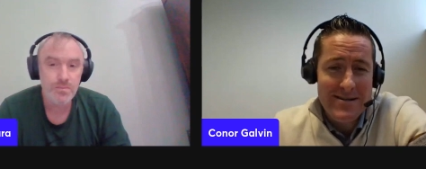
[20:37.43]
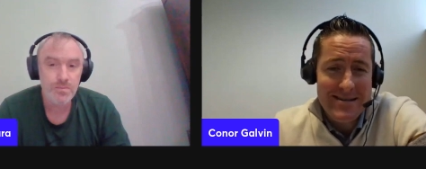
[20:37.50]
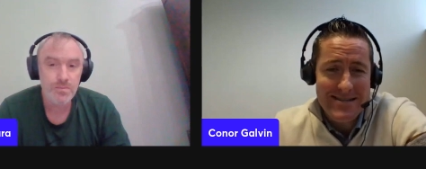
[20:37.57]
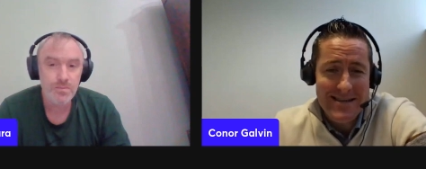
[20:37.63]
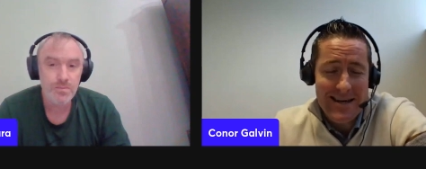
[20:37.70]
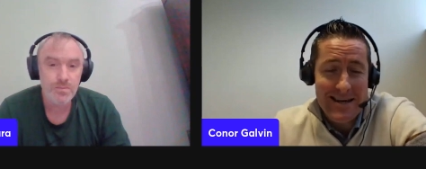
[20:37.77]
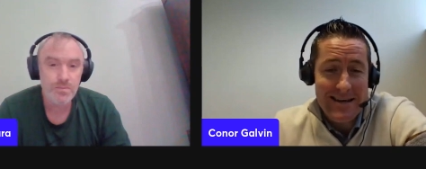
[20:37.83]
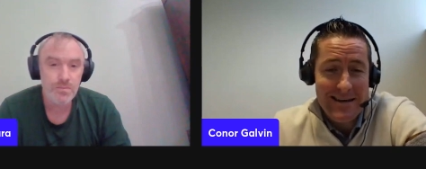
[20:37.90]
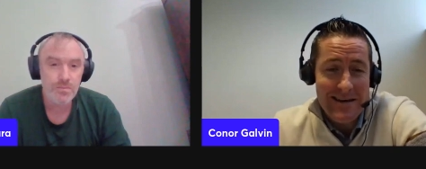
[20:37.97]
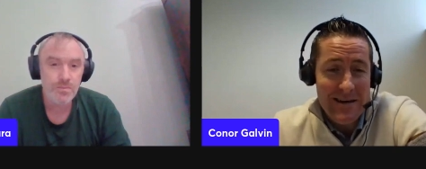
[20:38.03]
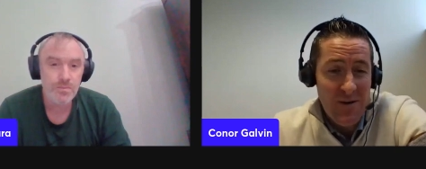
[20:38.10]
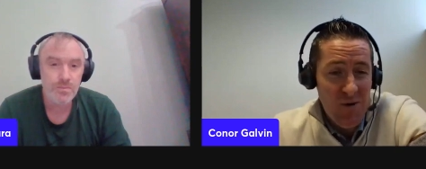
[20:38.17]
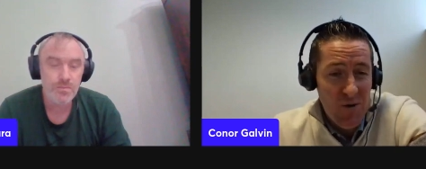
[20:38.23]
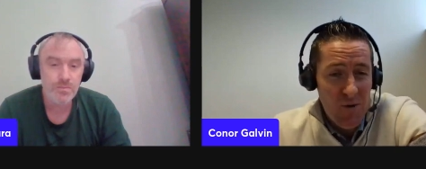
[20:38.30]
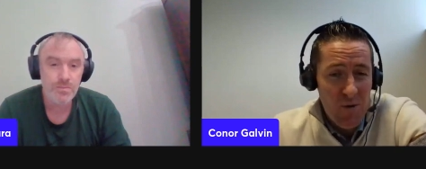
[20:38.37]
Speaker 1: to say
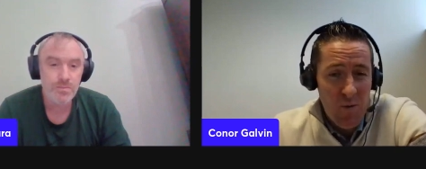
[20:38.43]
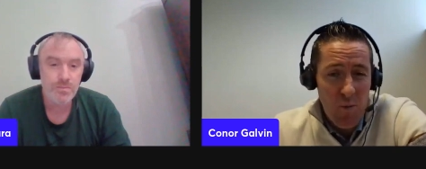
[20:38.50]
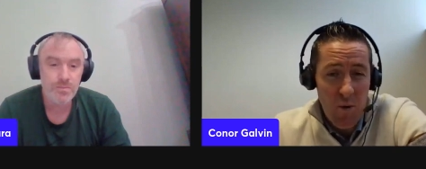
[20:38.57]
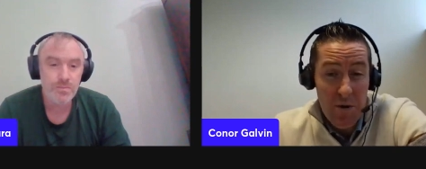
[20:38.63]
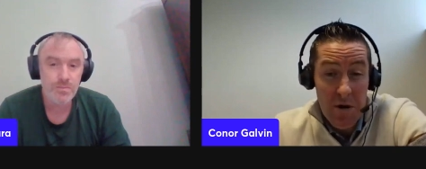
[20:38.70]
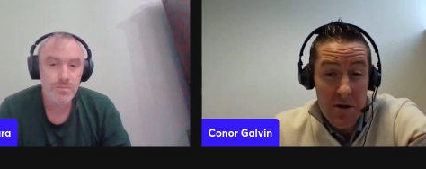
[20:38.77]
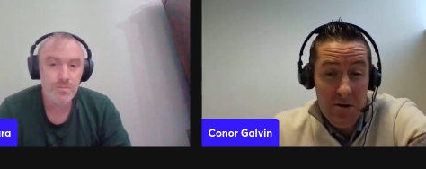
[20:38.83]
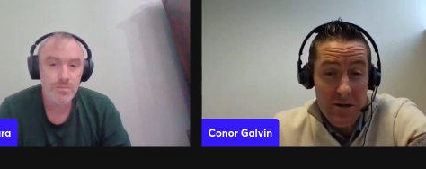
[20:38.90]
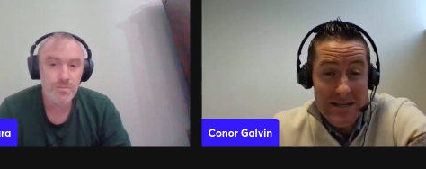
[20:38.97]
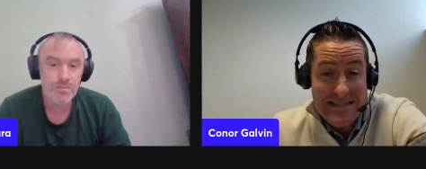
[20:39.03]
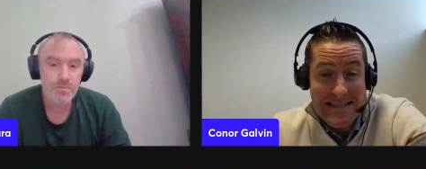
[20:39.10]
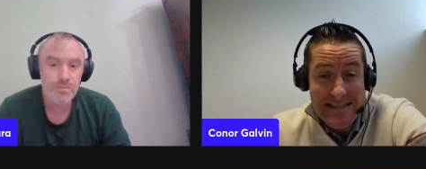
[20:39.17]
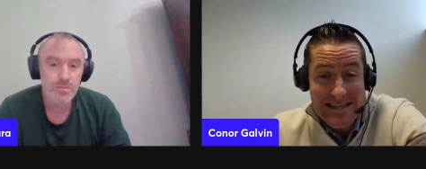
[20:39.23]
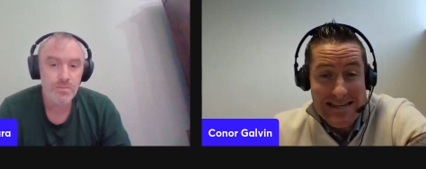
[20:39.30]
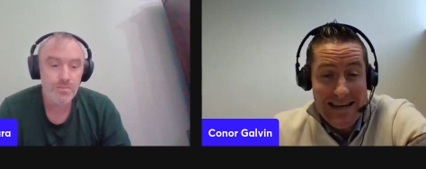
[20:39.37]
we're not going to
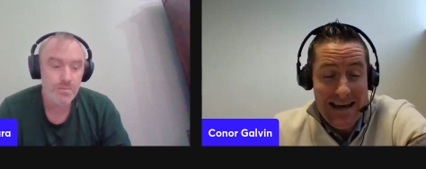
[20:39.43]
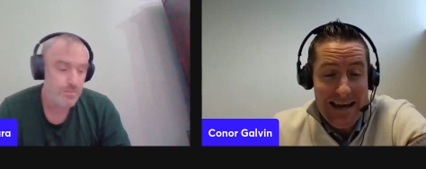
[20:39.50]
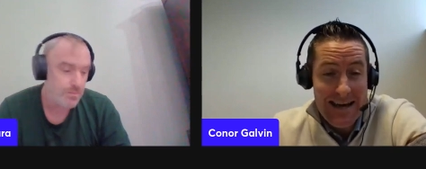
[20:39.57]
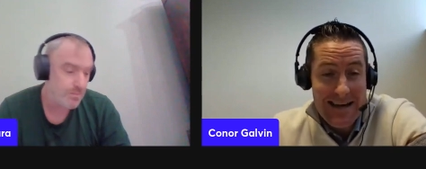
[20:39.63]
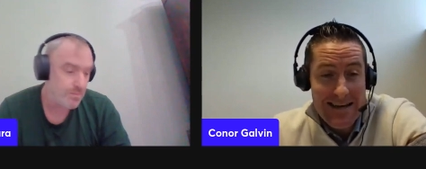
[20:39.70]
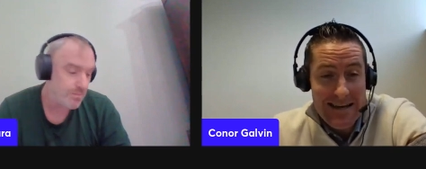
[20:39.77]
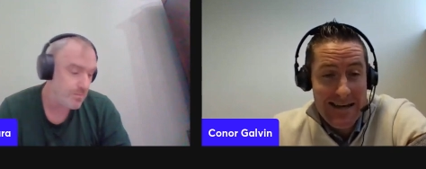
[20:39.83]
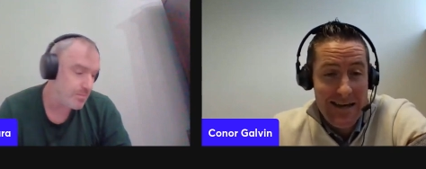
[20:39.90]
see a